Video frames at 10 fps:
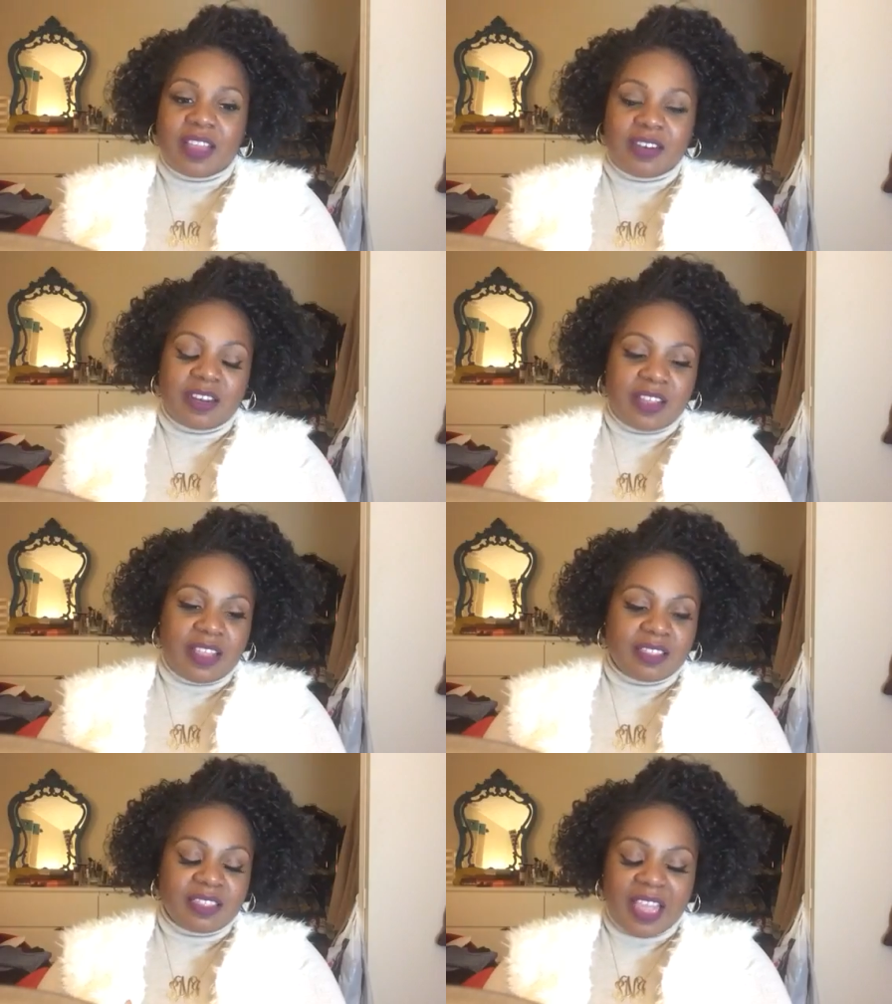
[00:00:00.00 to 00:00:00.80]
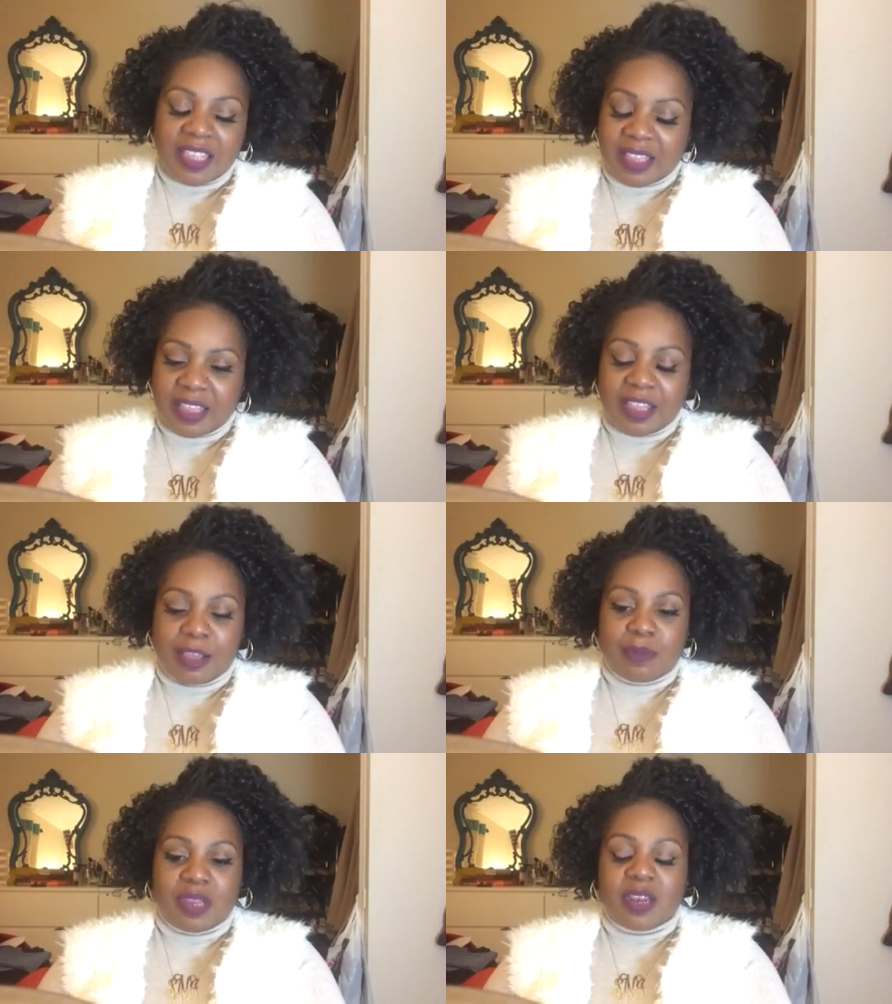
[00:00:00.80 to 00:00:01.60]
and, and thanking
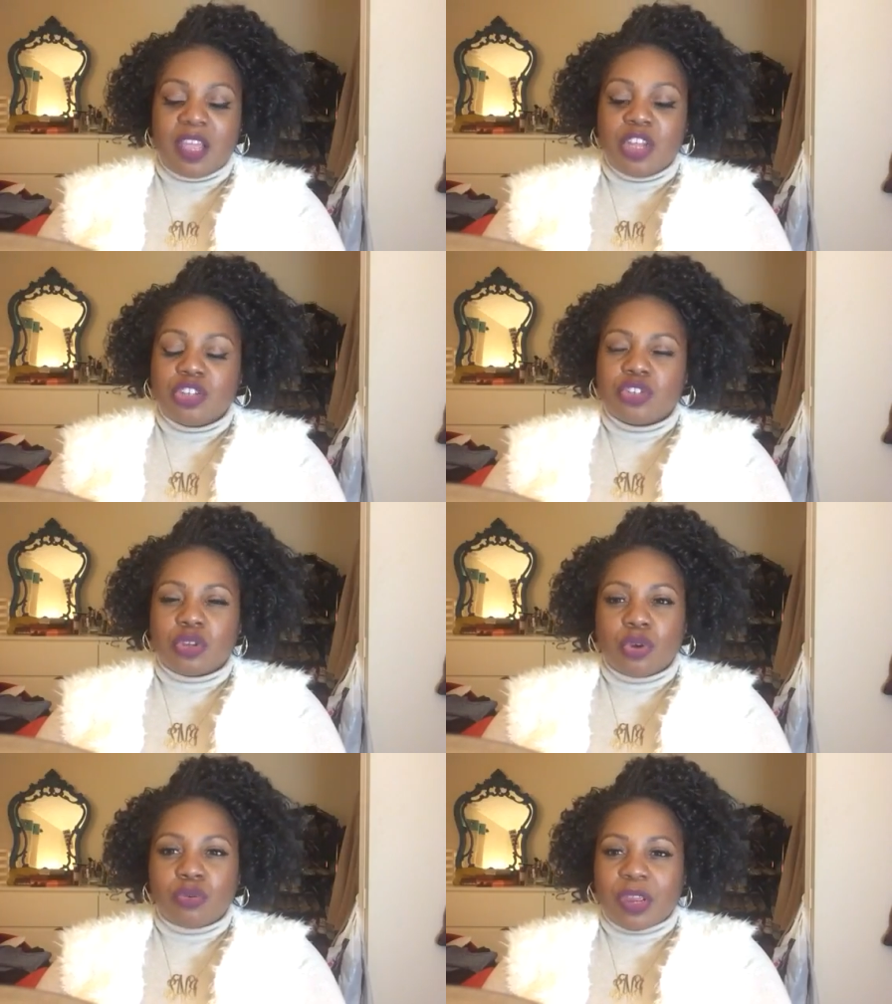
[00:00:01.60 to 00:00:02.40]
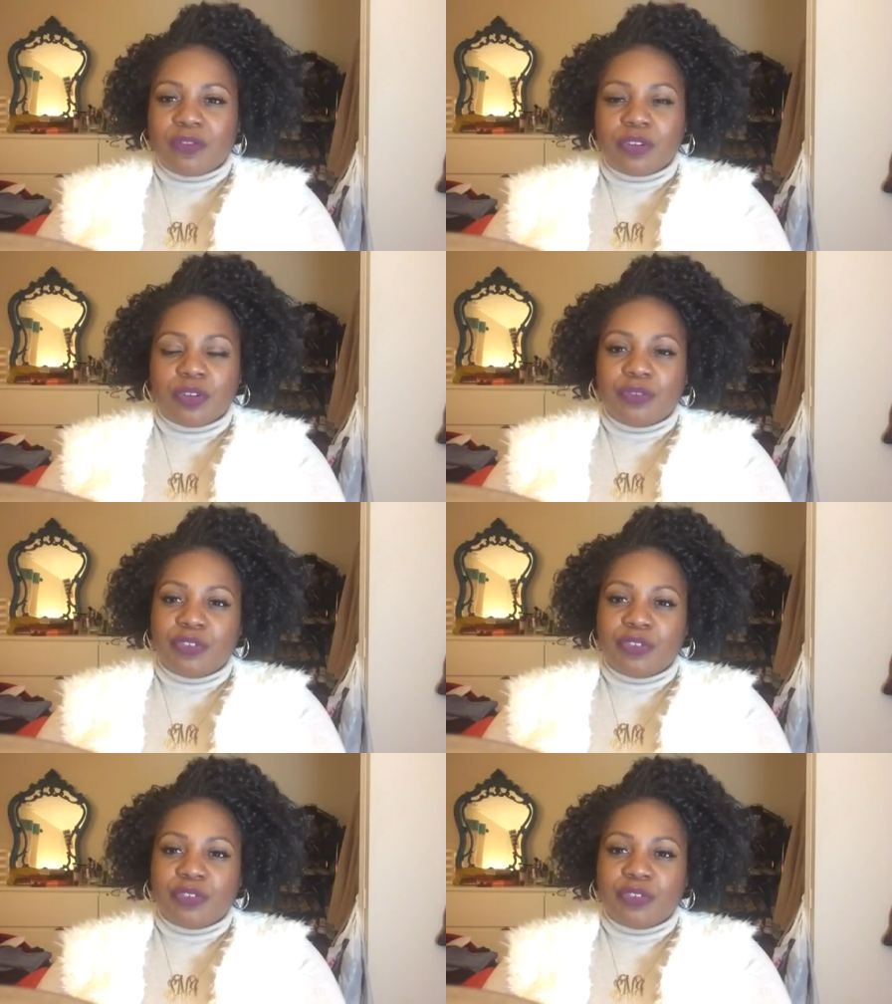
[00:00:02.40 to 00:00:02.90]
Him and so grateful